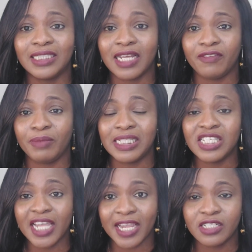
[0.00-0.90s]
and that have
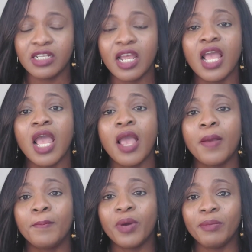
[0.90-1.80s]
been changed.
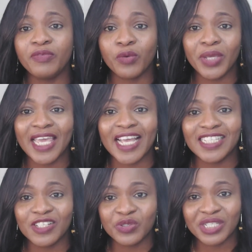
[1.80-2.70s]
But before we
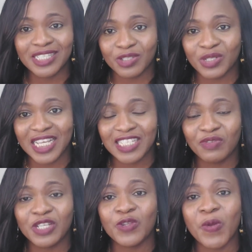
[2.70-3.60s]
get into
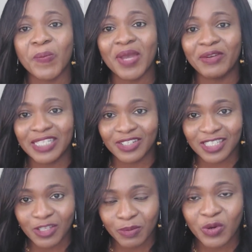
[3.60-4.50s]
today's video, my
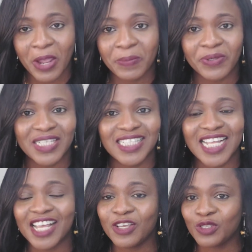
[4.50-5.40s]
returning subscribers,
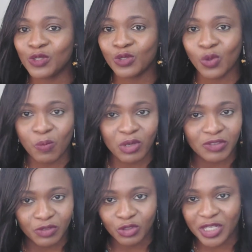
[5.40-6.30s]
thank you so
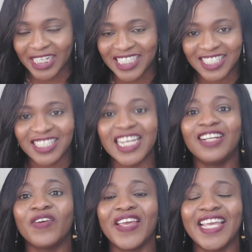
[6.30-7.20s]
much for joining this
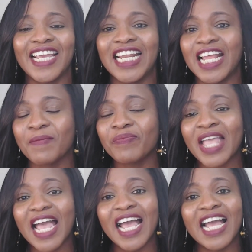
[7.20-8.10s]
channel again.
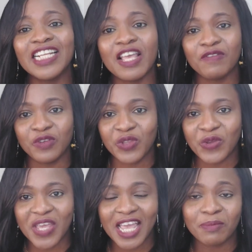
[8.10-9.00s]
And if you're
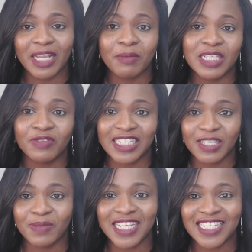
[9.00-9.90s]
new here, my name is
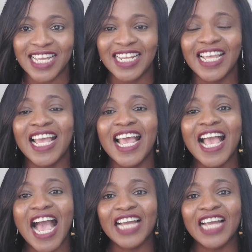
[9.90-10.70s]
Fatima Sani.